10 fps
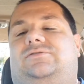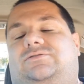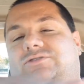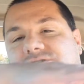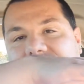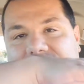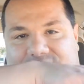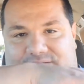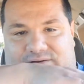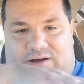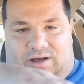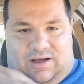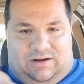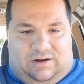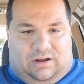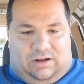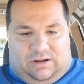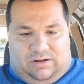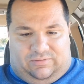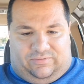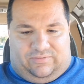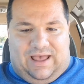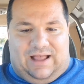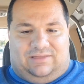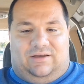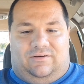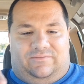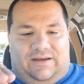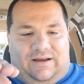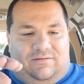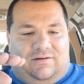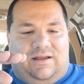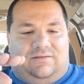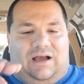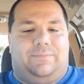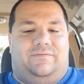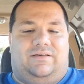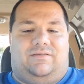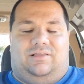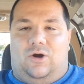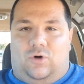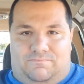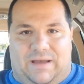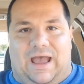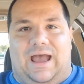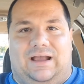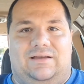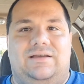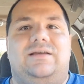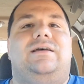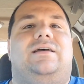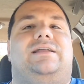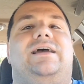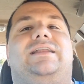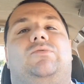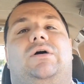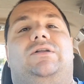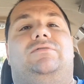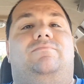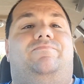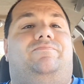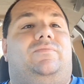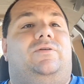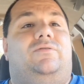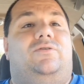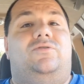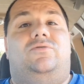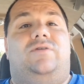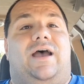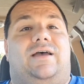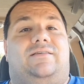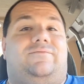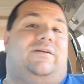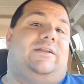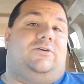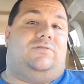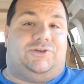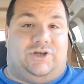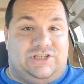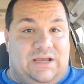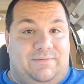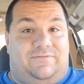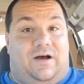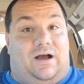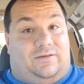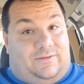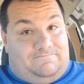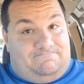just cut off at the very top of his lower back. And anyone who has ever had a crush on Jamie Foxx